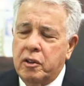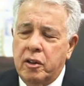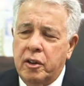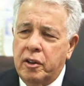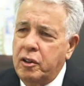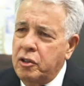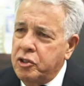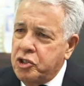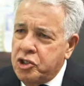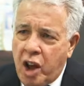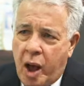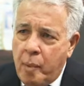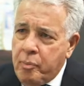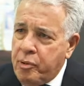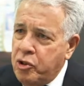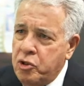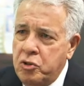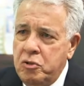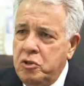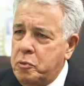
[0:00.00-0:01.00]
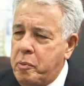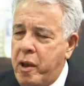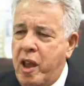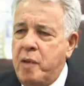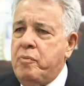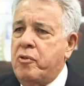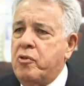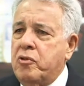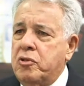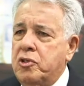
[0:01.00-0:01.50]
little shopper
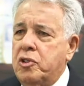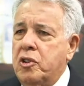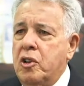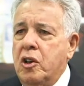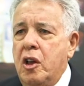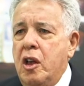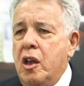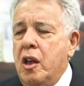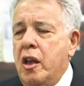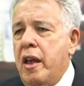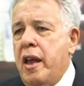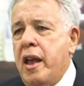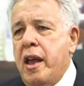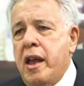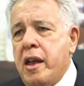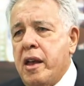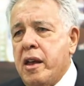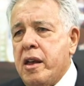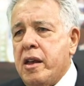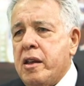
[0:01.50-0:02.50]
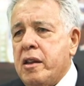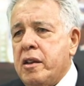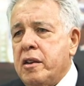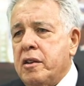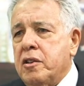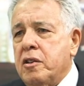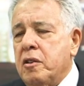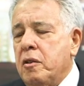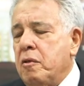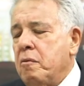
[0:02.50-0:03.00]
newspapers,
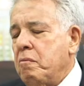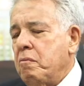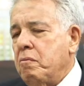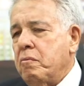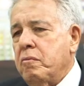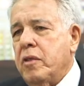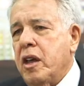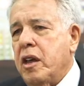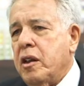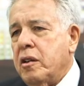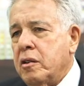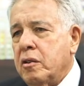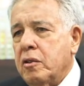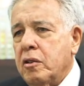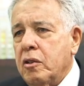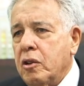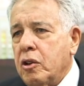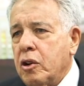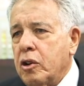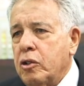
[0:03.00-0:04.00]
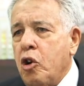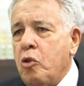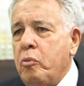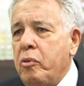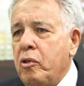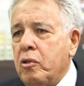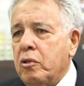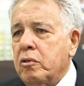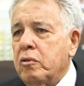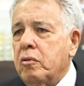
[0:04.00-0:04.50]
and then
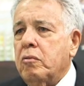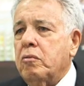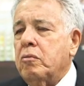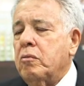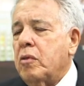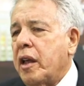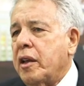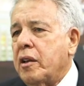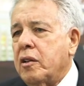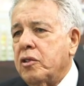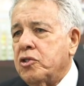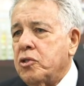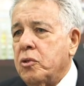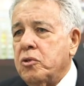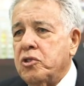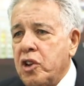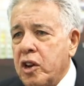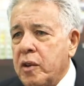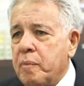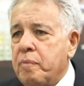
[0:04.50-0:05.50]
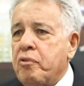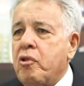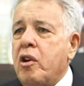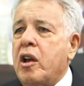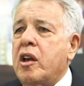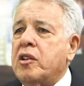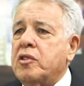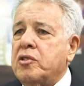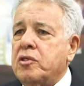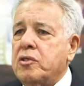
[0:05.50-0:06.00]
global like Associated
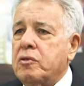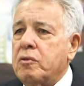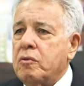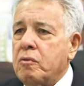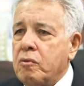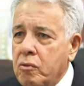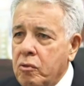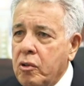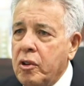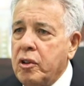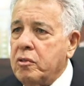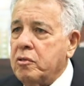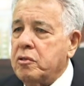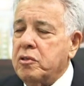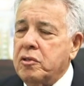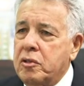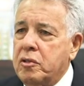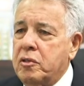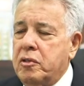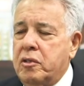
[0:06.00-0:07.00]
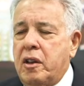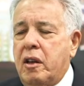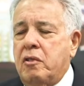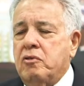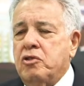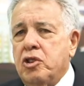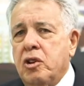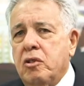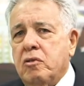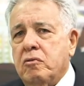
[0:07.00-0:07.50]
Press, Reuters, Dow
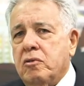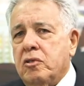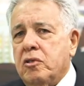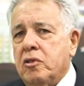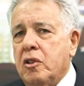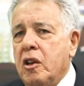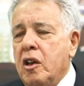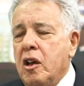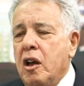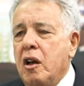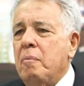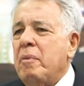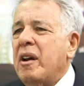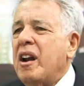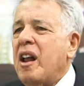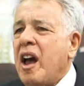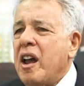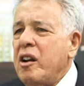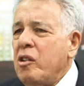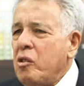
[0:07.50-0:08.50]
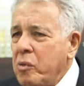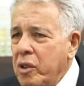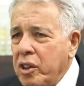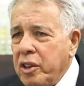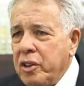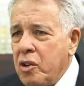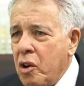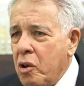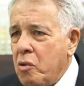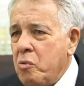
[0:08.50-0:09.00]
Jones. But I don't
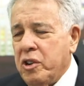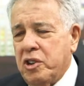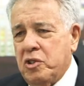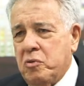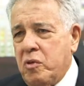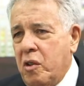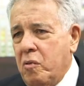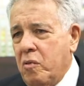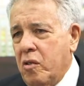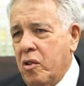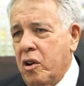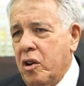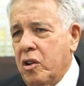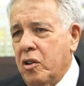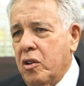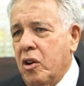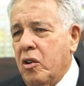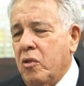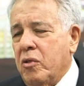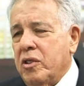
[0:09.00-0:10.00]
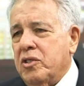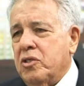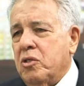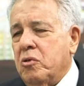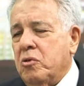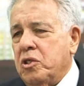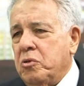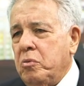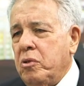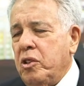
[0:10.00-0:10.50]
really know which way we're going to go, and so
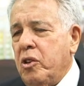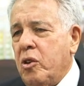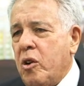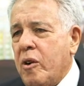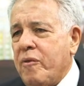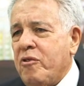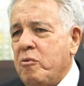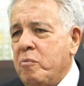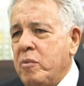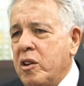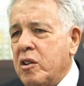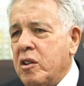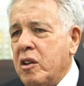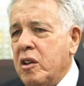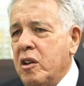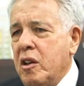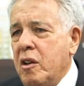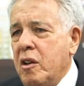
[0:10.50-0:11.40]
it's really hard for me to